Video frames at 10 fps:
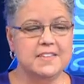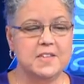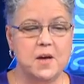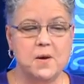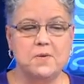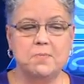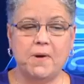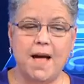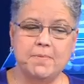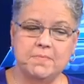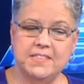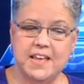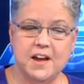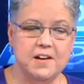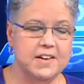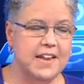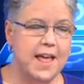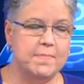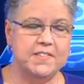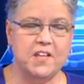So the problem's there. It
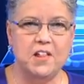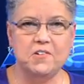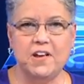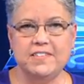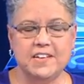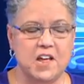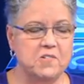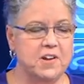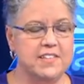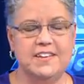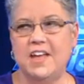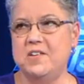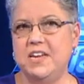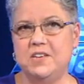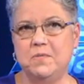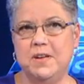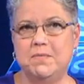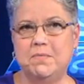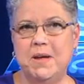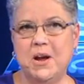happens all across the country. It's not unique to
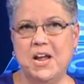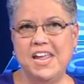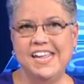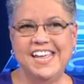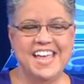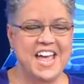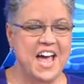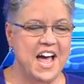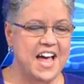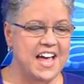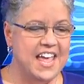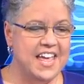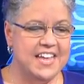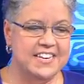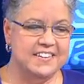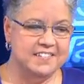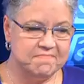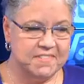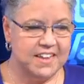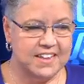William and Mary. Uh, and
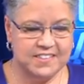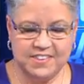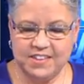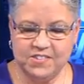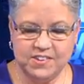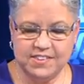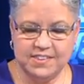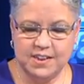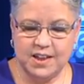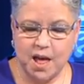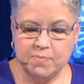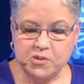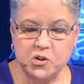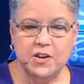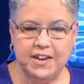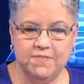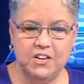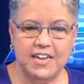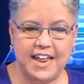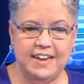it's, it's just an opportunity. If
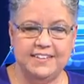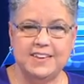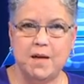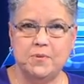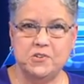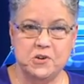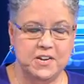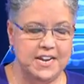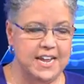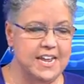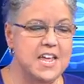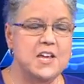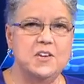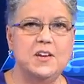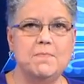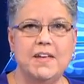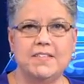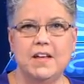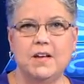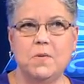you look at it as an opportunity, you can make
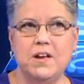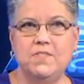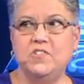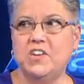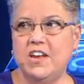uh, quite a few